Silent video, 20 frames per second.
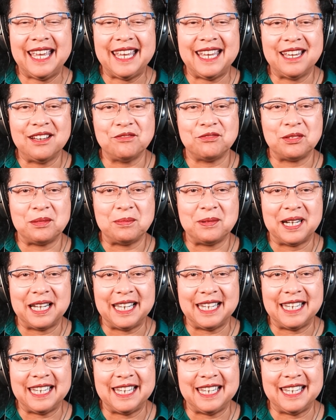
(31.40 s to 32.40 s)

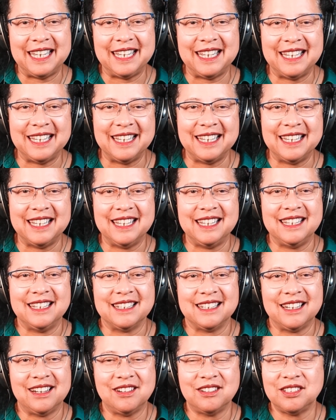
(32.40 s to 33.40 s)
everybody.
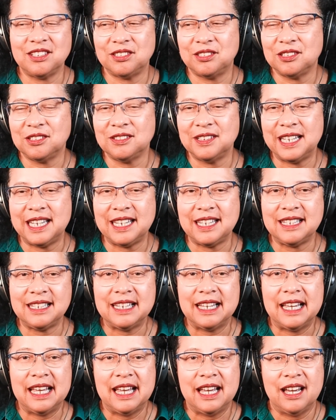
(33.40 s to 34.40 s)
How are you
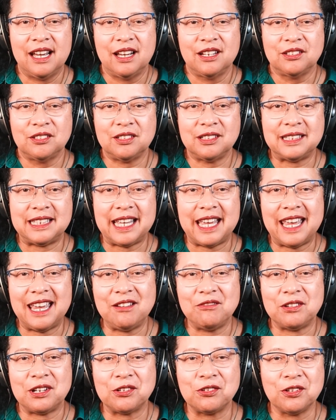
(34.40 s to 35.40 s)
doing? Today
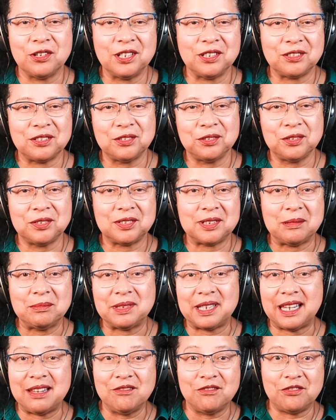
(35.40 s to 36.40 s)
we are going to do
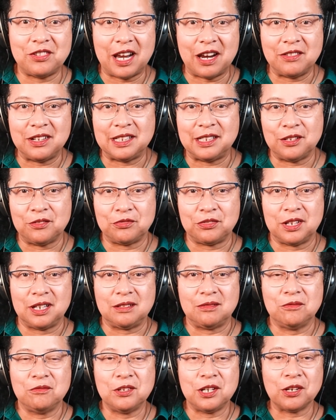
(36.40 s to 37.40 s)
something very different.
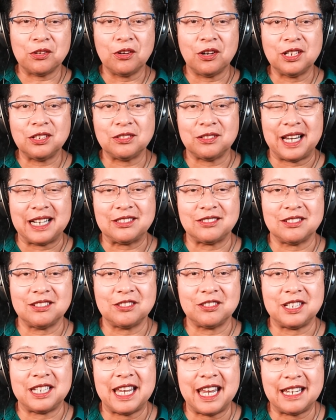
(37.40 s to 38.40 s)
We are going to actually
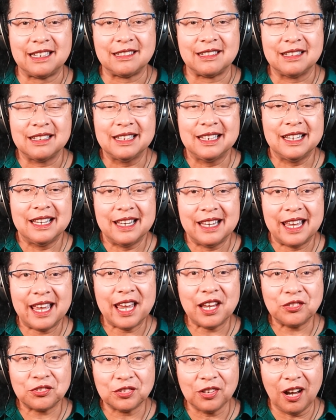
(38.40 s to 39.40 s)
create
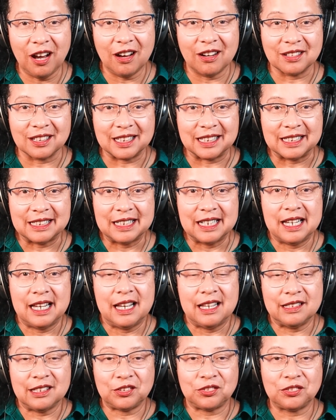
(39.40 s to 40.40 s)
a song.
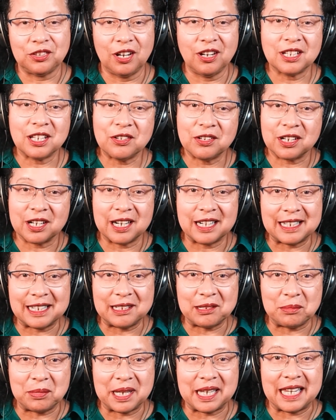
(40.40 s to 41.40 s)
The song you heard in
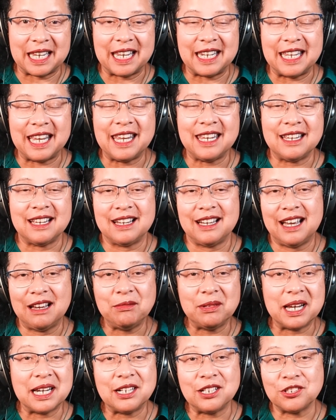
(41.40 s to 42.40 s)
the beginning,
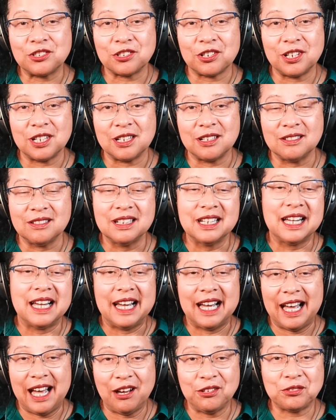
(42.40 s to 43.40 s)
I'm going to show you
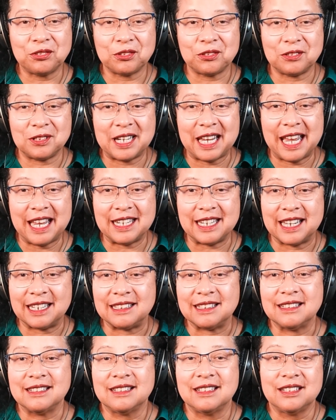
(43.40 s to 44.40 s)
how to create it.
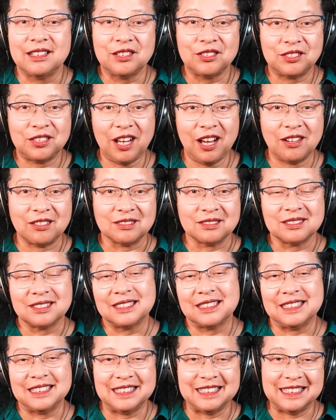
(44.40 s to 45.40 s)
So,
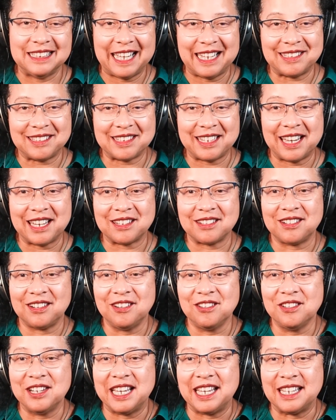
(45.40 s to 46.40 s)
let's get
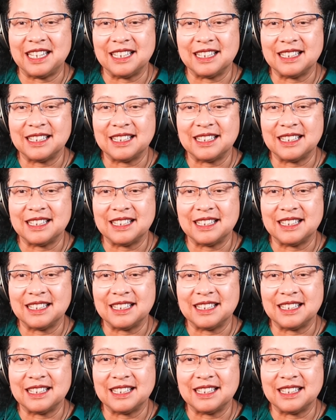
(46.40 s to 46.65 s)
going.